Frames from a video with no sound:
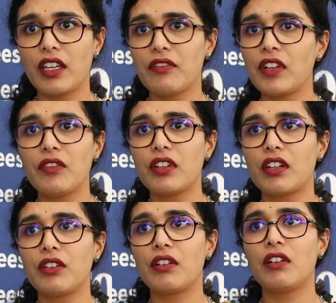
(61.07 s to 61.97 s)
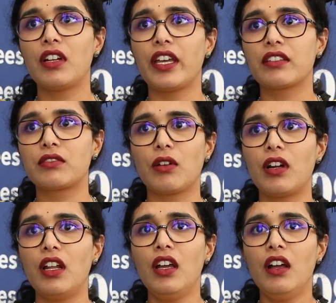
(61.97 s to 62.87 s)
They've never,
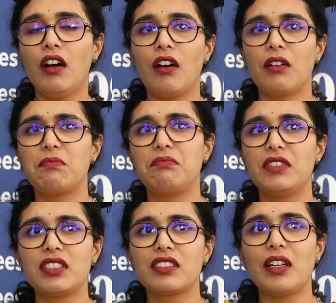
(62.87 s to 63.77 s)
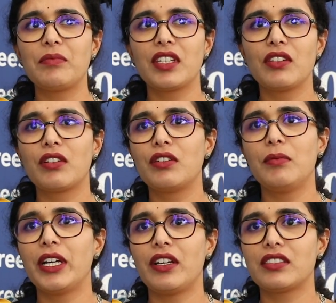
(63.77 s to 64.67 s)
told, oh, this is something you could
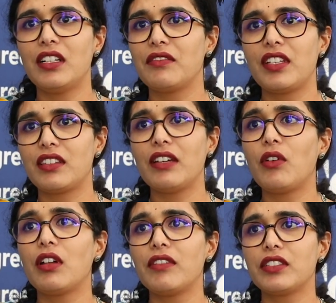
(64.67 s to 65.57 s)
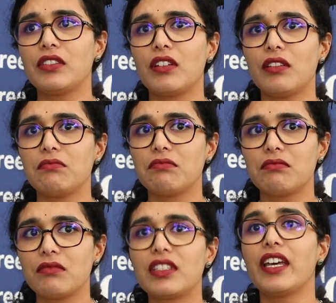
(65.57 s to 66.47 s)
do by yourself. They've always,
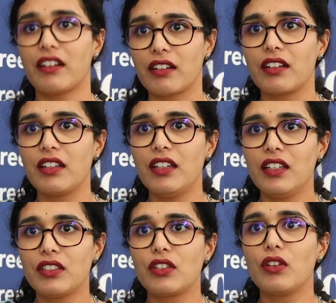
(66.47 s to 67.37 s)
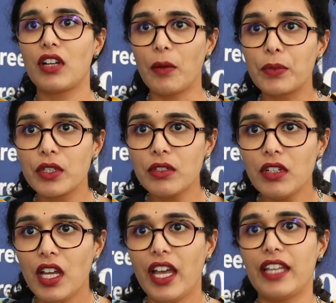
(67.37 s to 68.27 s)
there to look up to,
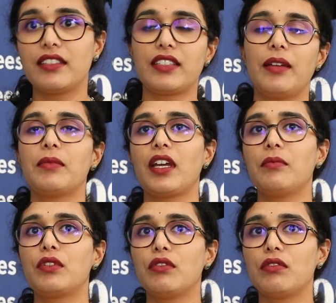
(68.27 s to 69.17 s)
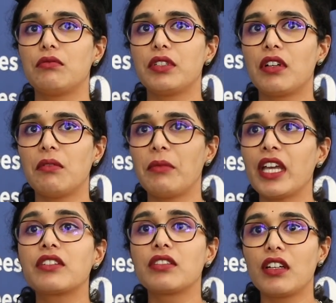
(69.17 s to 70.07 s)
at the same time to
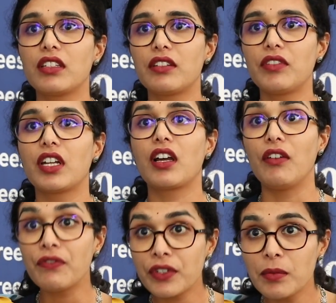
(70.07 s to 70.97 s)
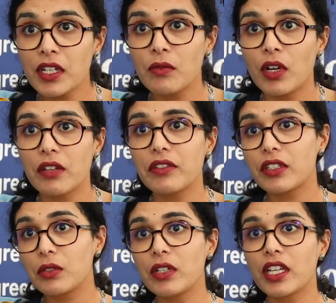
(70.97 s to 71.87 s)
make sure that we are comfortable in what
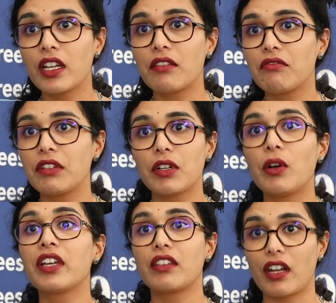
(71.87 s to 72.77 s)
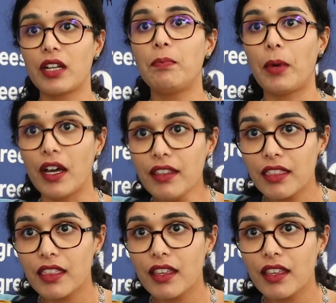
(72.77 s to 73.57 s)
we're doing and we're going the right path.